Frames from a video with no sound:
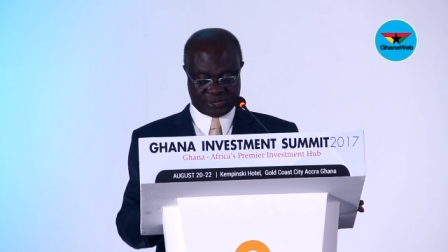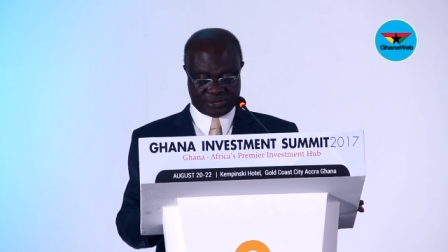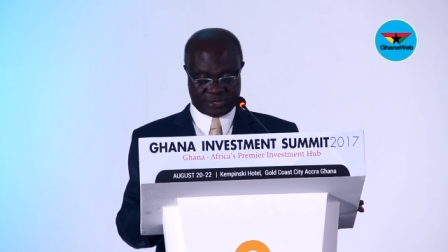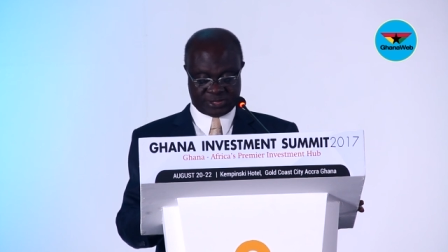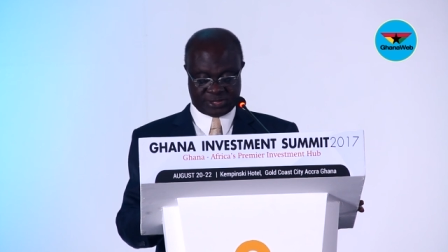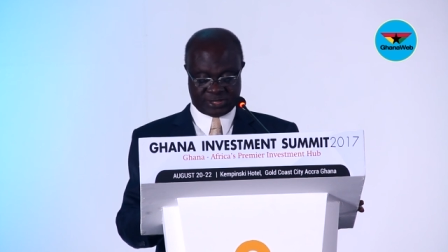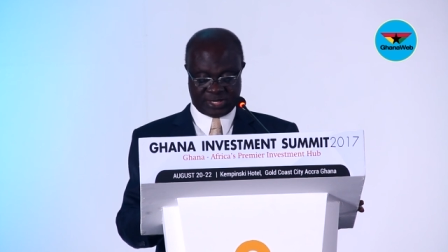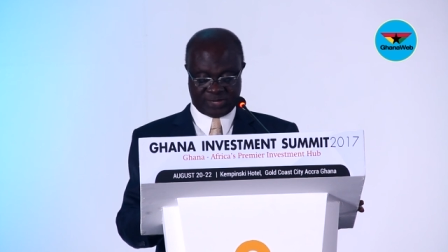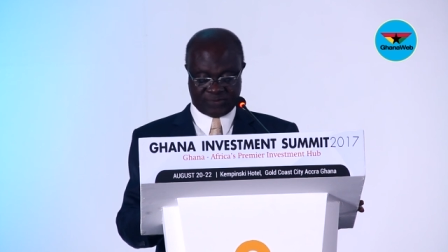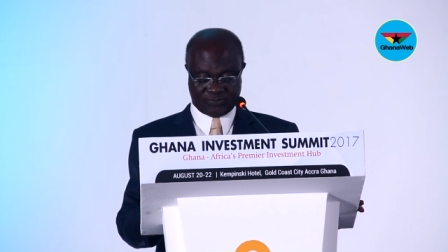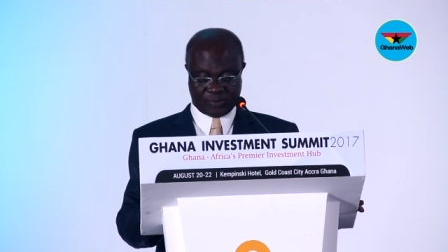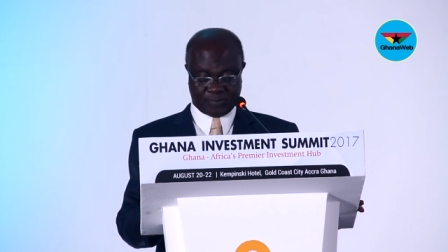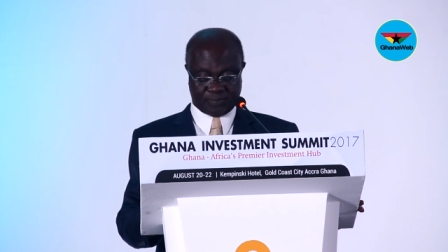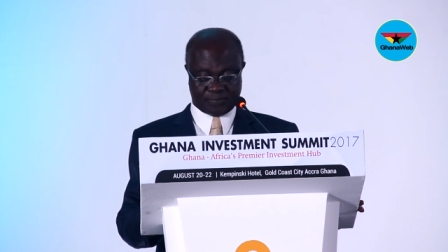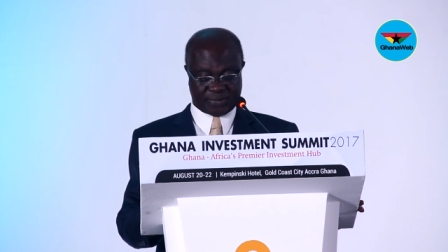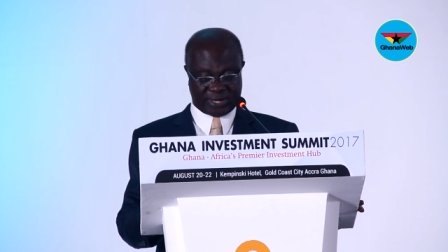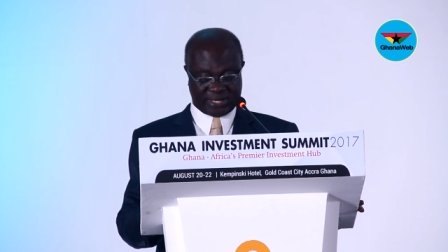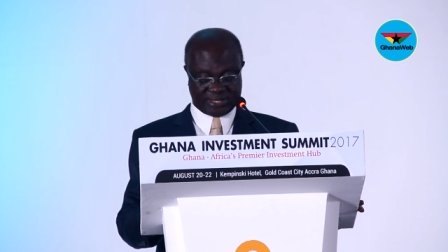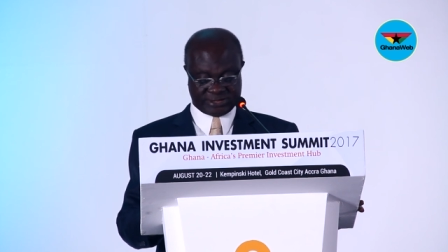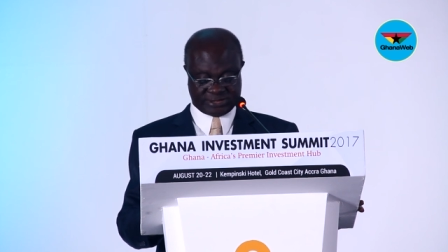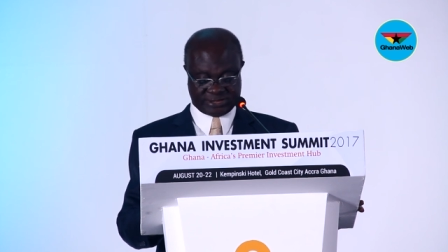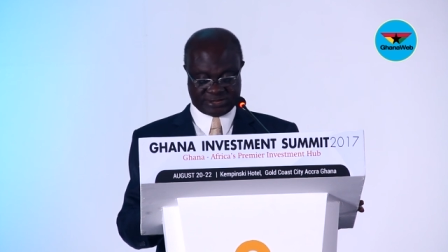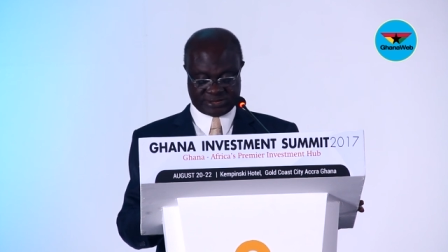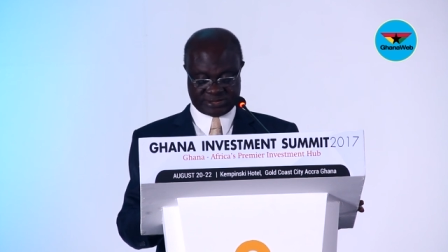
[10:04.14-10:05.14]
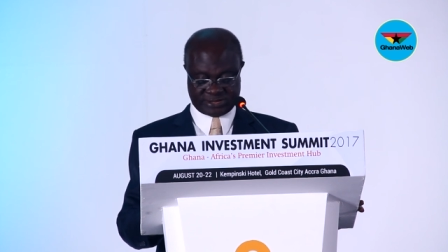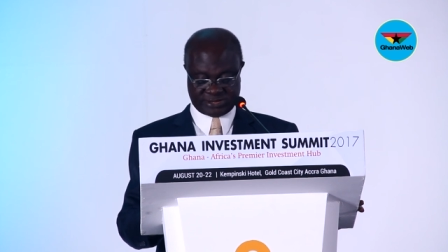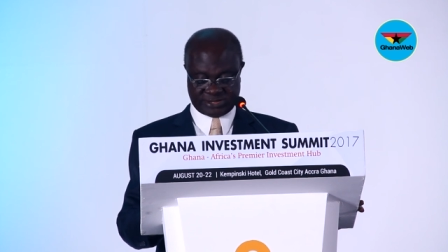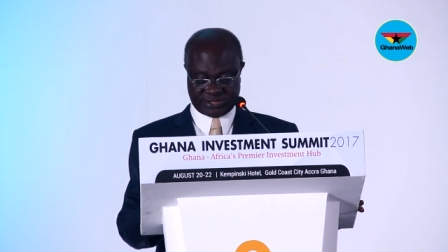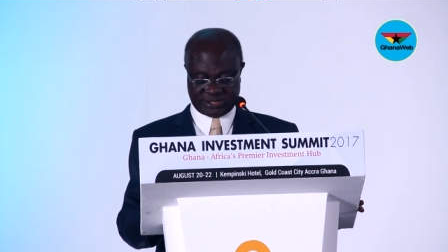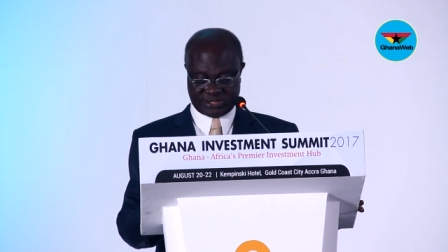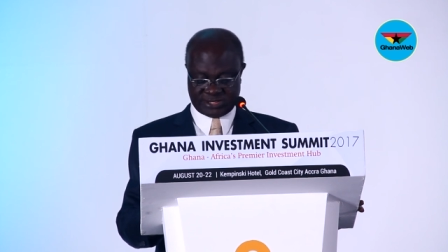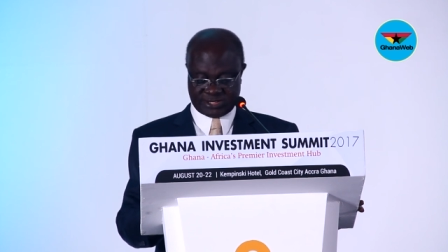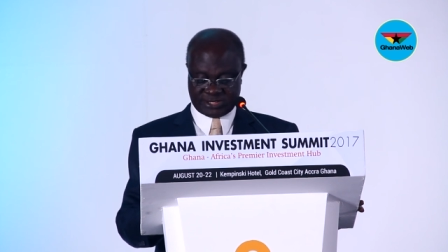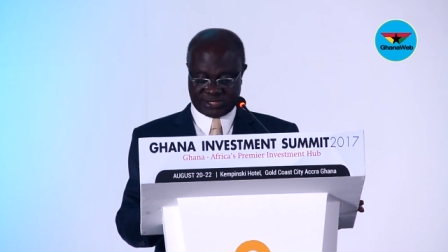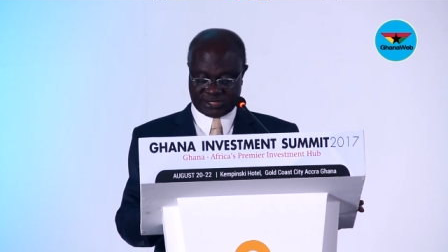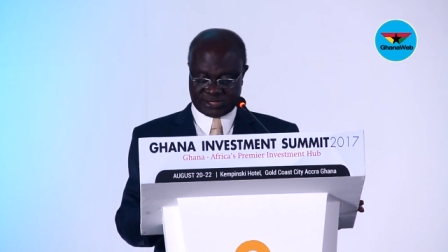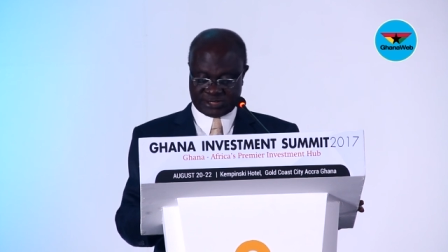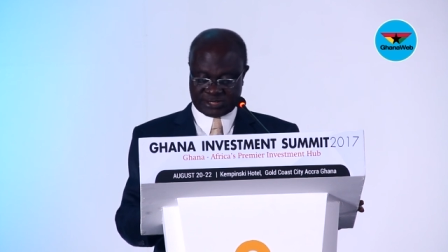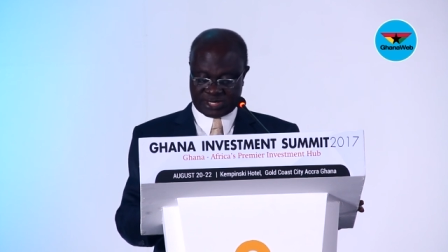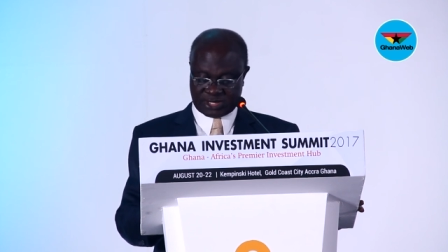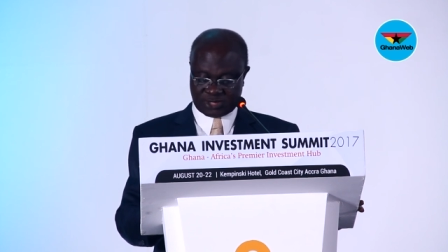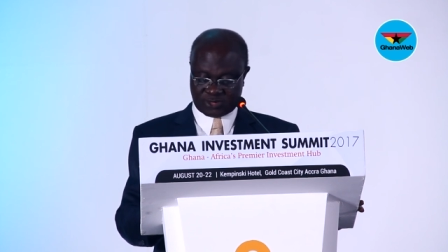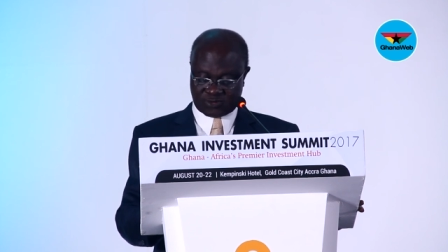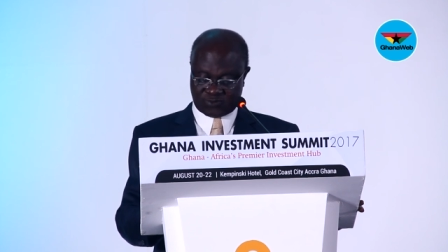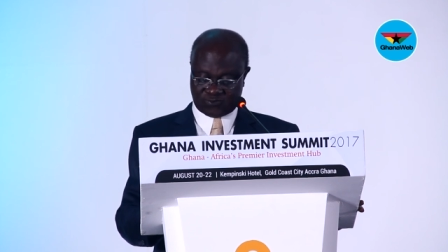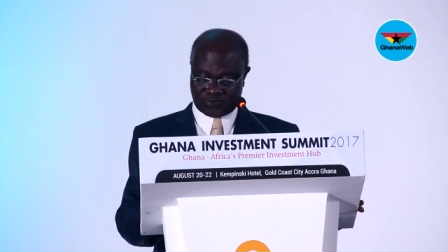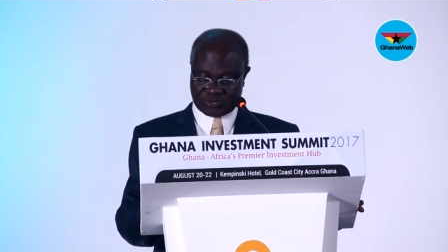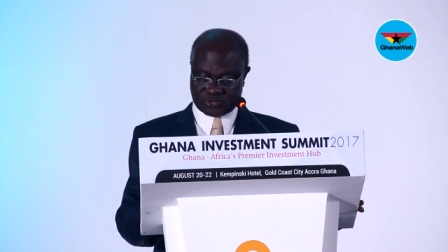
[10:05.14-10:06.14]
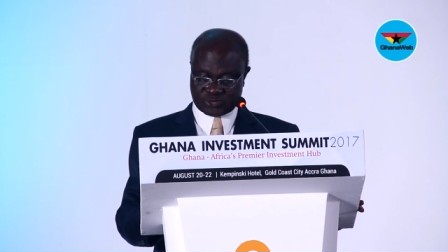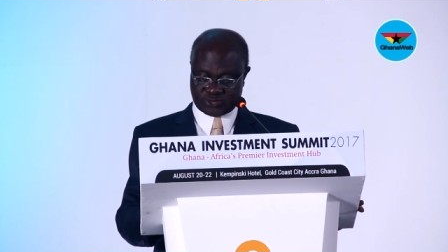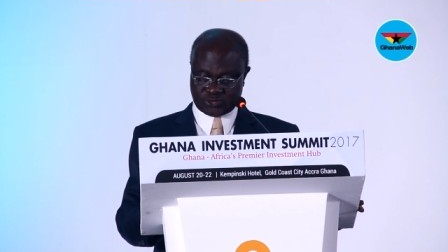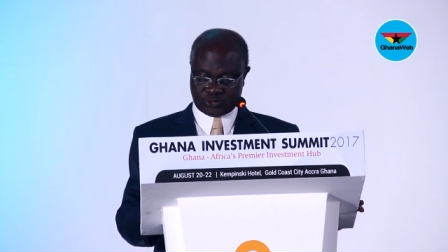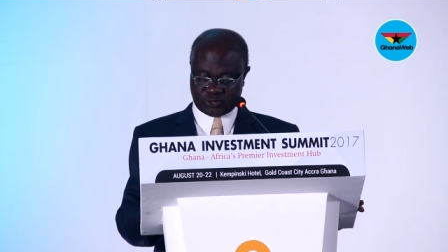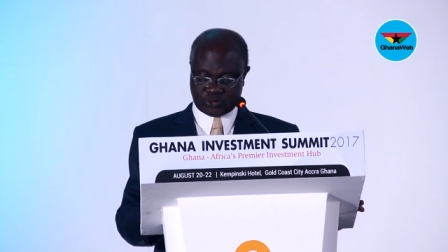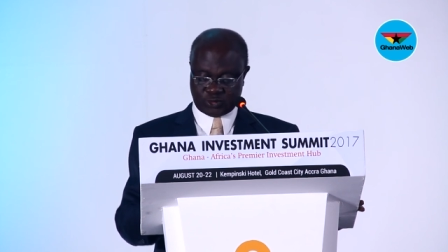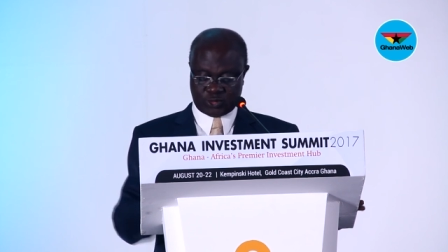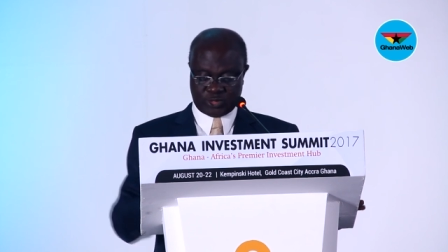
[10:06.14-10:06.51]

and have a budget that covers not